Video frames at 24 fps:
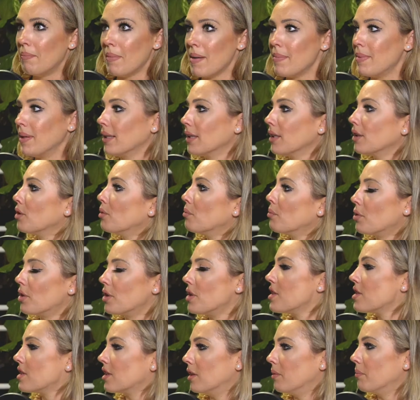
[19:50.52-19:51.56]
maybe a little more
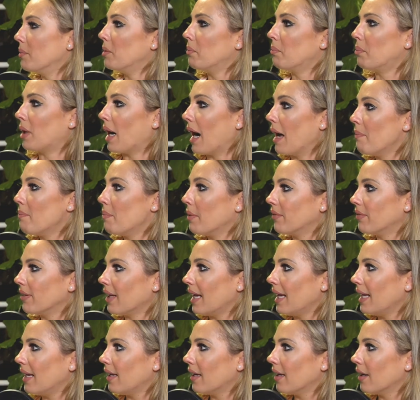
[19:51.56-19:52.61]
sermon prep of
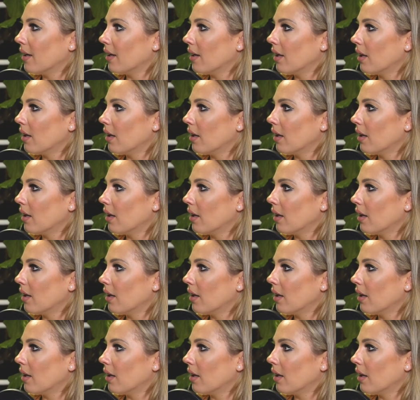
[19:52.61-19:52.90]
like,